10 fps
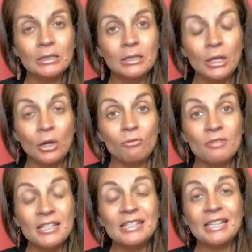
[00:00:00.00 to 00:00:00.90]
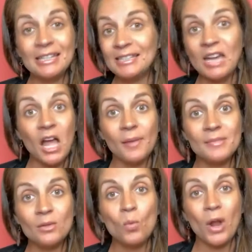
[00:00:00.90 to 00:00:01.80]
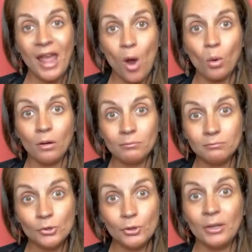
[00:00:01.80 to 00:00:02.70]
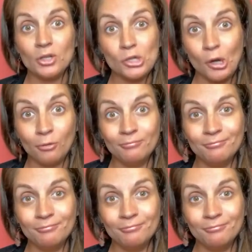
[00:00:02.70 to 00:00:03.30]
6 times in 1 hour during a show.